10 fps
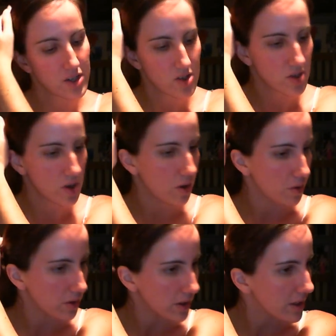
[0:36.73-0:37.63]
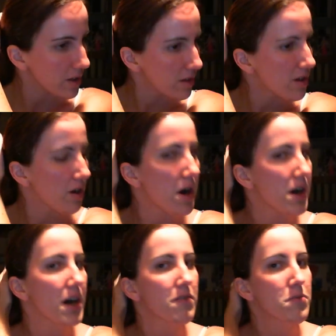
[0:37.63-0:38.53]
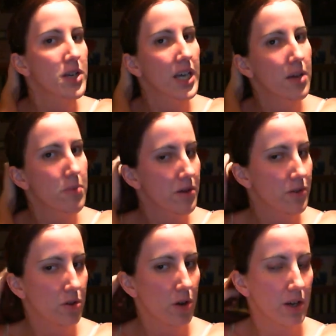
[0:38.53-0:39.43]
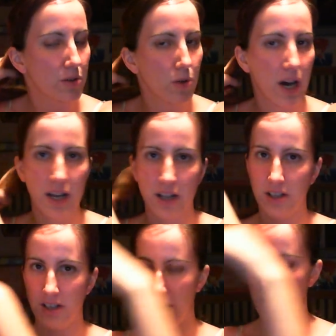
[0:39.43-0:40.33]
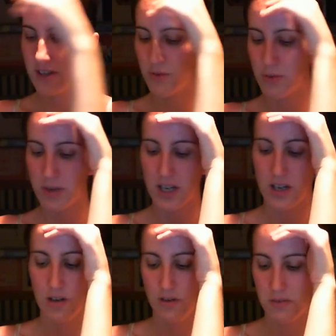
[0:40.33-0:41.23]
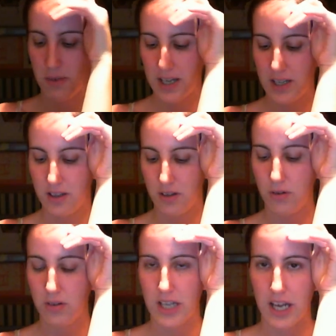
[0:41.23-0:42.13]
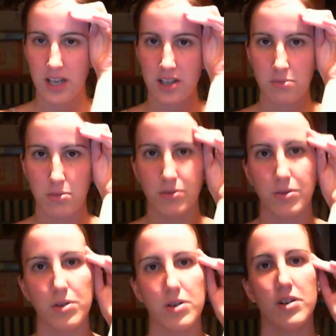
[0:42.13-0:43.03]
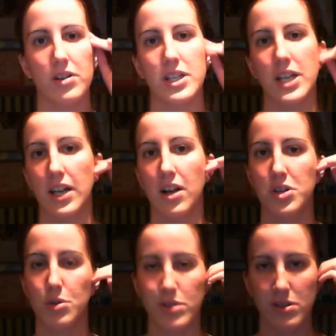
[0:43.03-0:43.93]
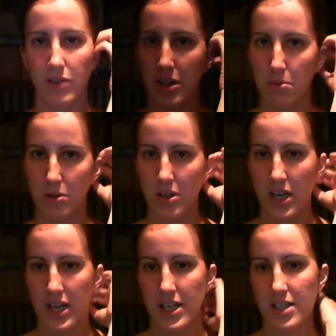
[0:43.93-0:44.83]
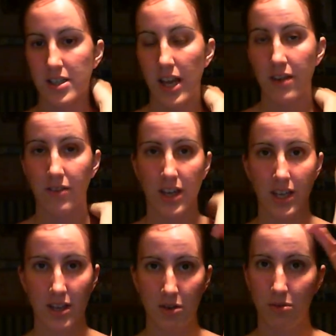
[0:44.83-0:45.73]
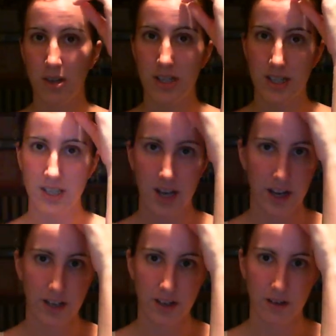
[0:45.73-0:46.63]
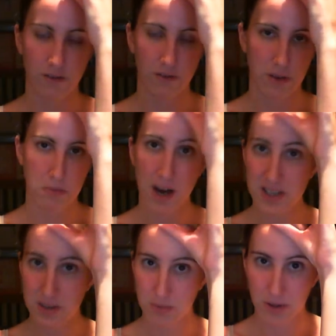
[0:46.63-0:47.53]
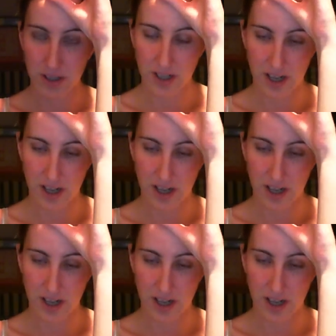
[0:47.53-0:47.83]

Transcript: So, you know, I've been gaming for quite a while, and as everybody knows, back in the old days, before the technology was available, saving was kind of impossible.